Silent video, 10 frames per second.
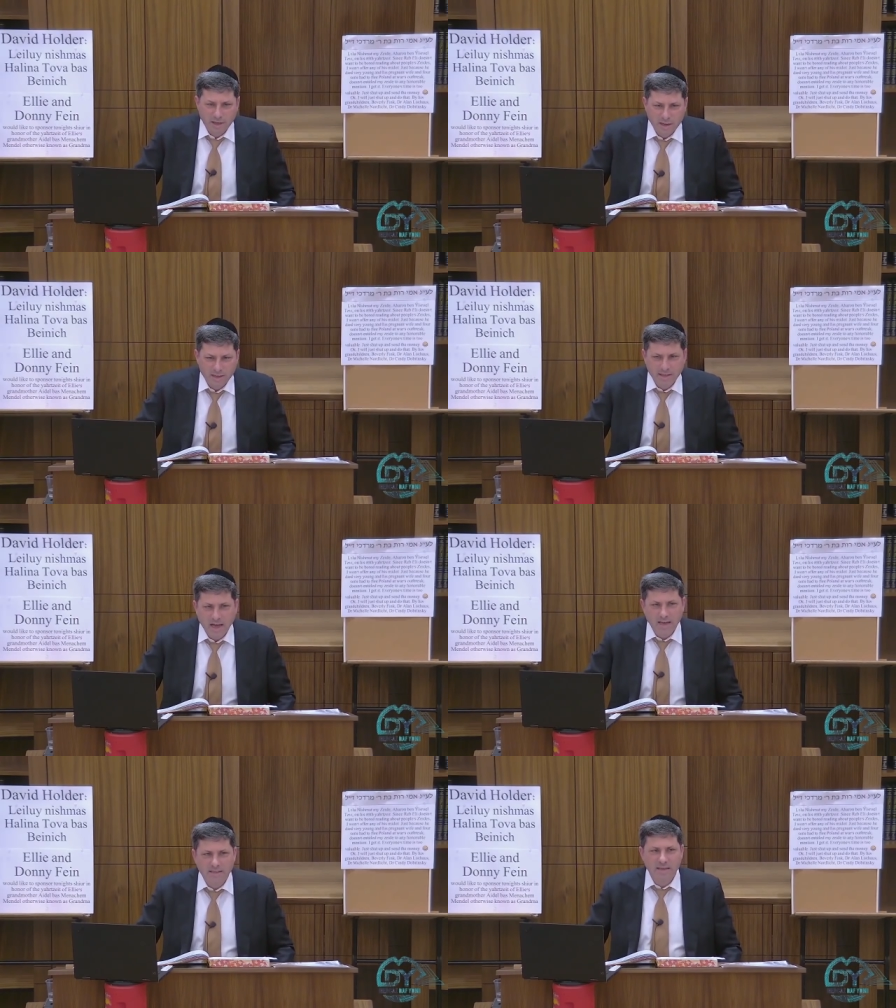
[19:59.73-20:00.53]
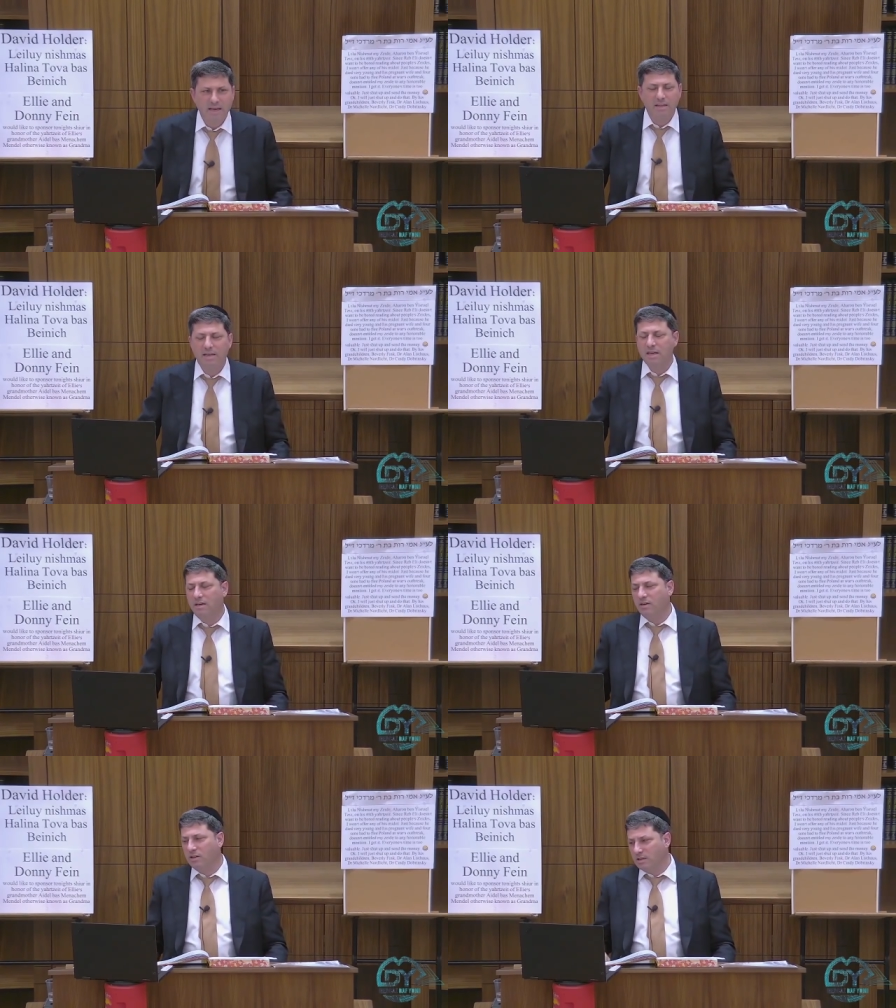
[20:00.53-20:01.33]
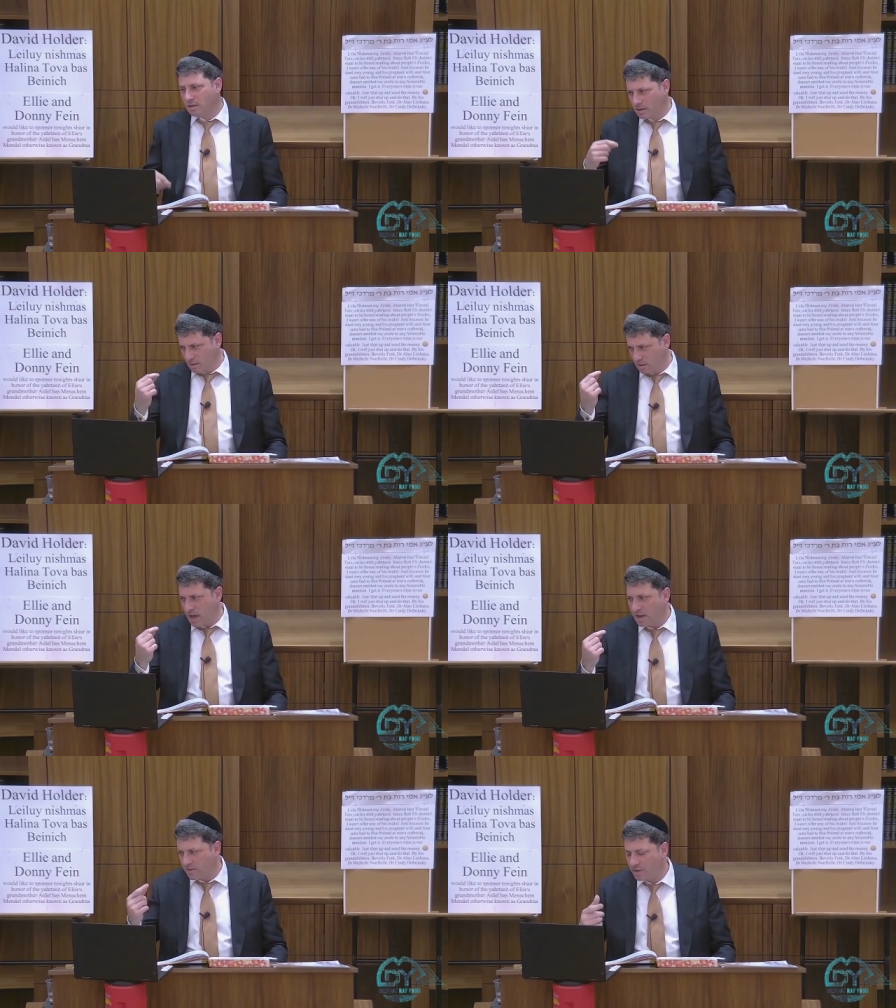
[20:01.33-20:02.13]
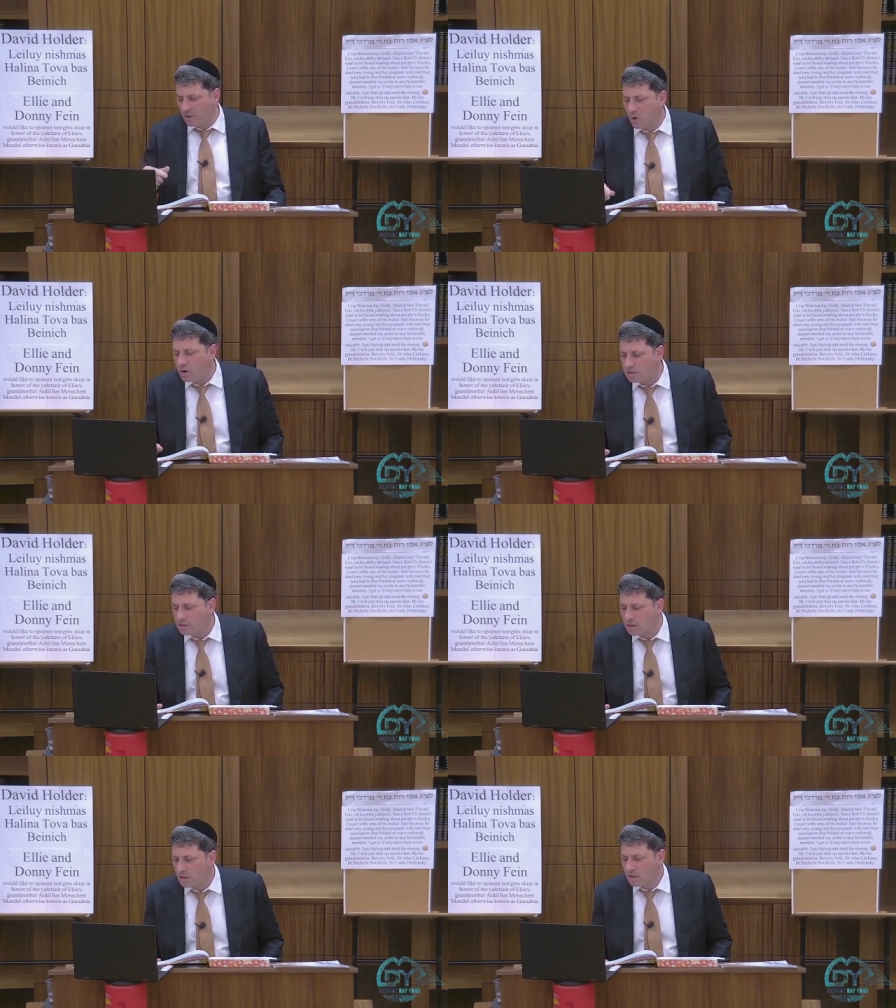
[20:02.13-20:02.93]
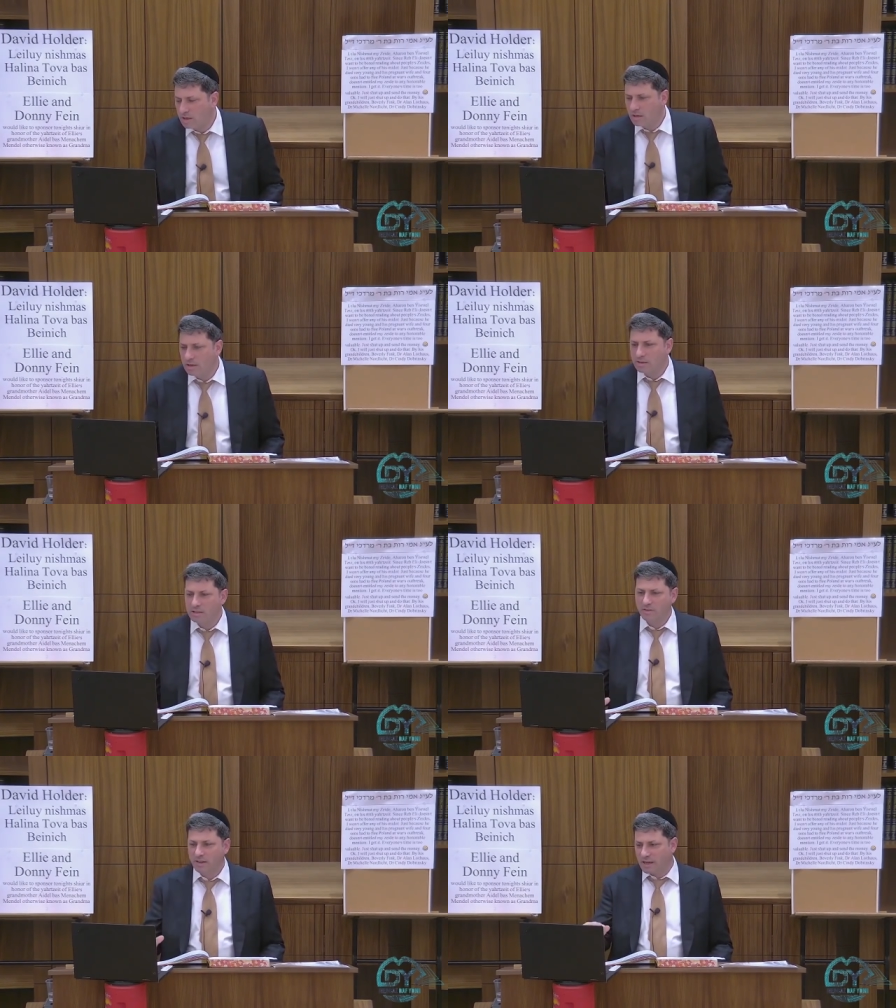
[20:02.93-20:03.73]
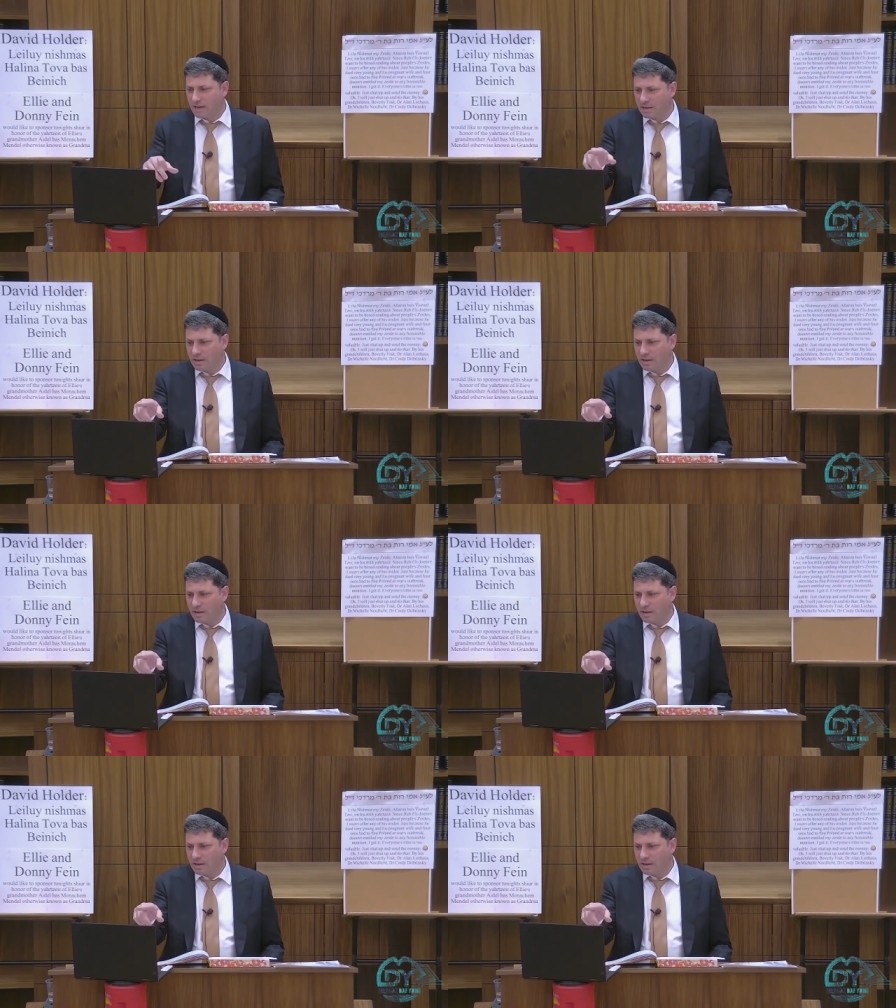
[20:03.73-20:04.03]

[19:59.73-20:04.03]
and this guy said he could, the, the guy giving the course, Tzvika,